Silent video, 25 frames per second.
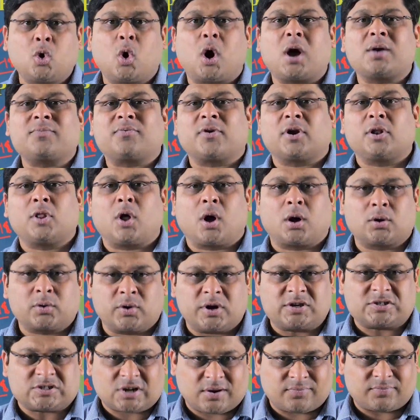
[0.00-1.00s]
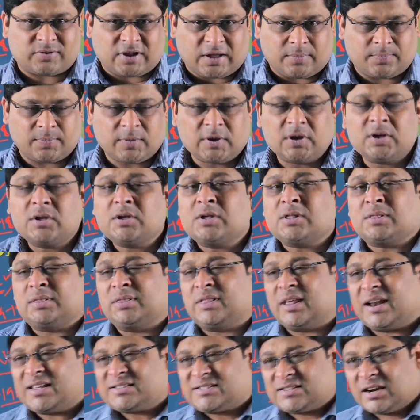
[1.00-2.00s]
go on for a long duration of time.
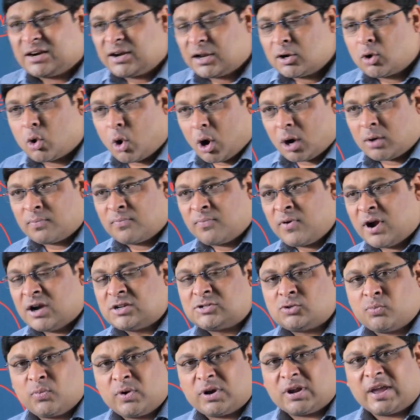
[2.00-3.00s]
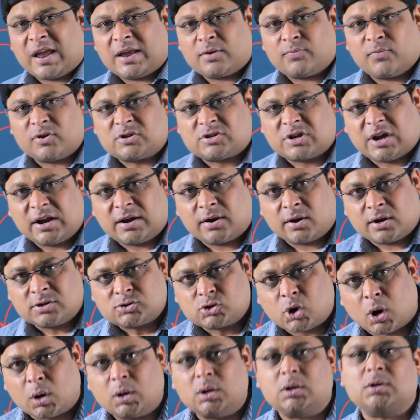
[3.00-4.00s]
There are certain conflicts which get
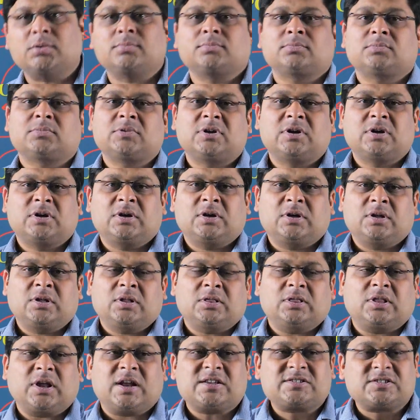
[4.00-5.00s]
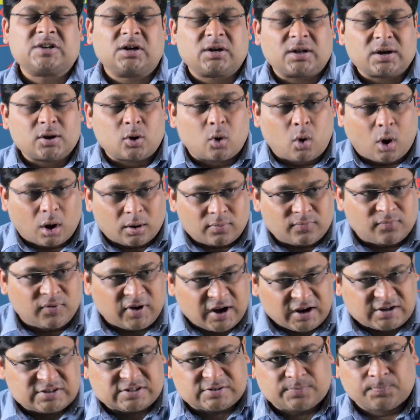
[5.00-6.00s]
resolved. There are certain
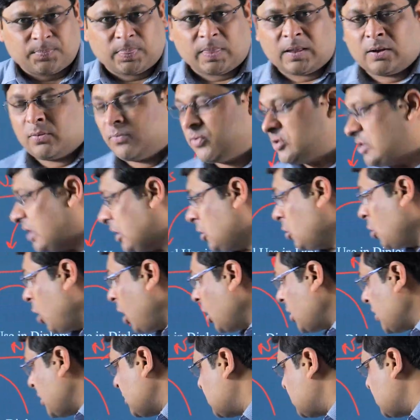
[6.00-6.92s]
conflicts which are not